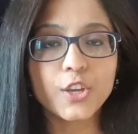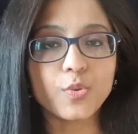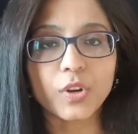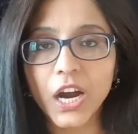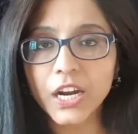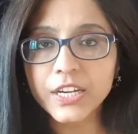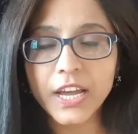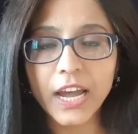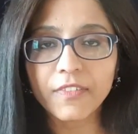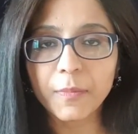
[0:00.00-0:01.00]
You can't
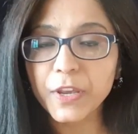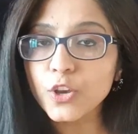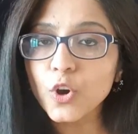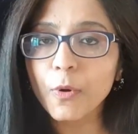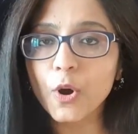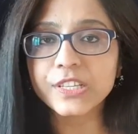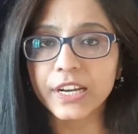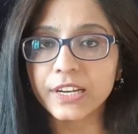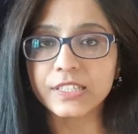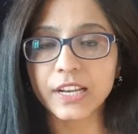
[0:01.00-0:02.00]
have a PO box
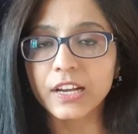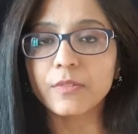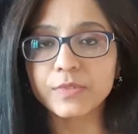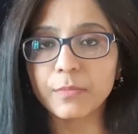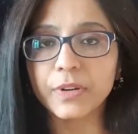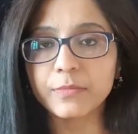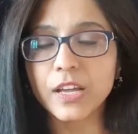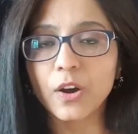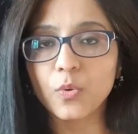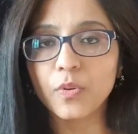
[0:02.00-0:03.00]
address like sometimes
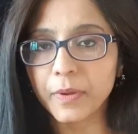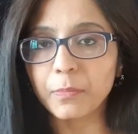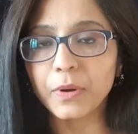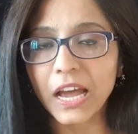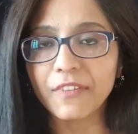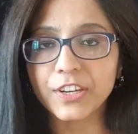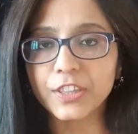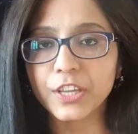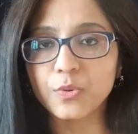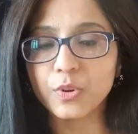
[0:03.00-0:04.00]
how people have it in
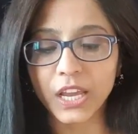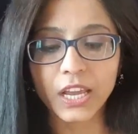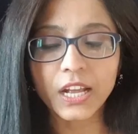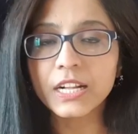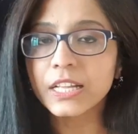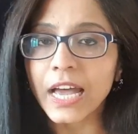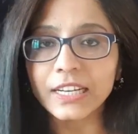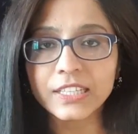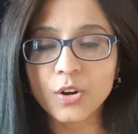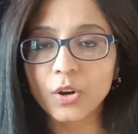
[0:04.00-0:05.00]
the UK. That
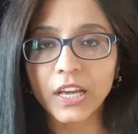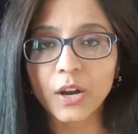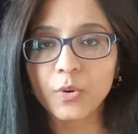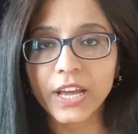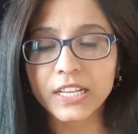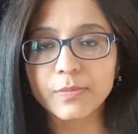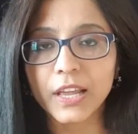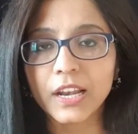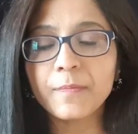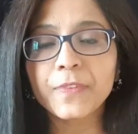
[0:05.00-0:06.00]
is not allowed as
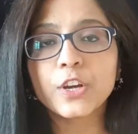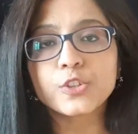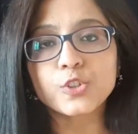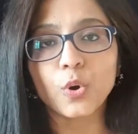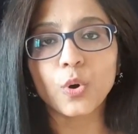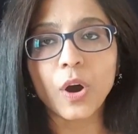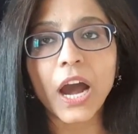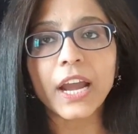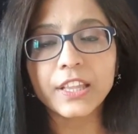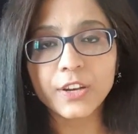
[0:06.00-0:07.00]
well. So
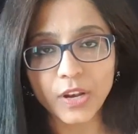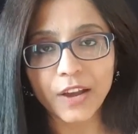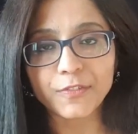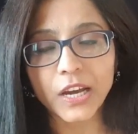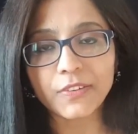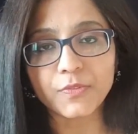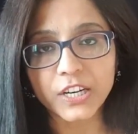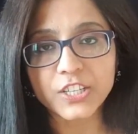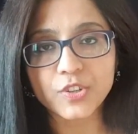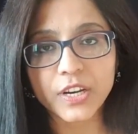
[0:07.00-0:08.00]
either you'll have to have a
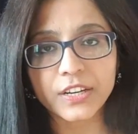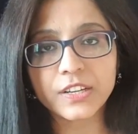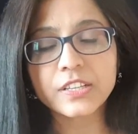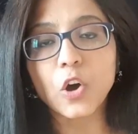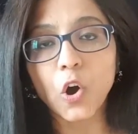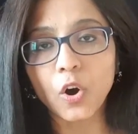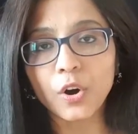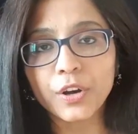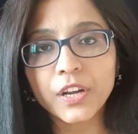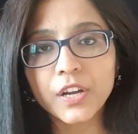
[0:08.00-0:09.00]
virtual address,
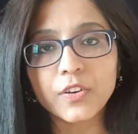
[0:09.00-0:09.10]
or